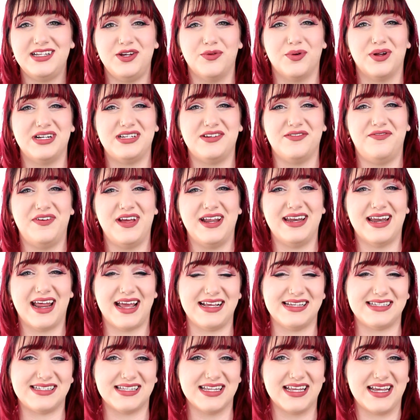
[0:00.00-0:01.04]
You want it to fit
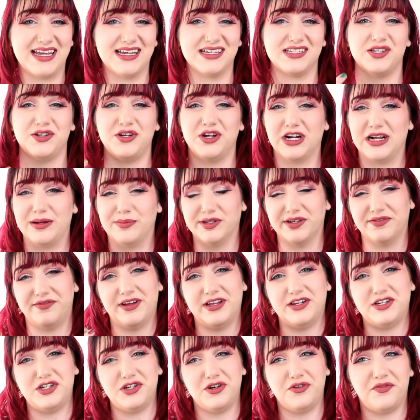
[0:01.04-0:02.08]
nicely so you're able to
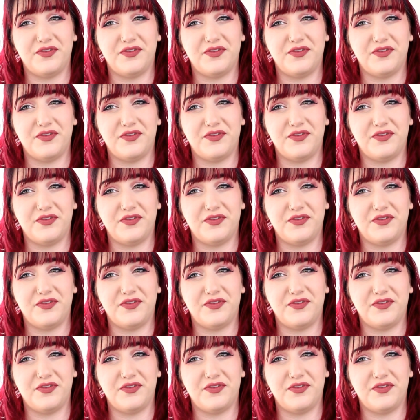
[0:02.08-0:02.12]
fit 2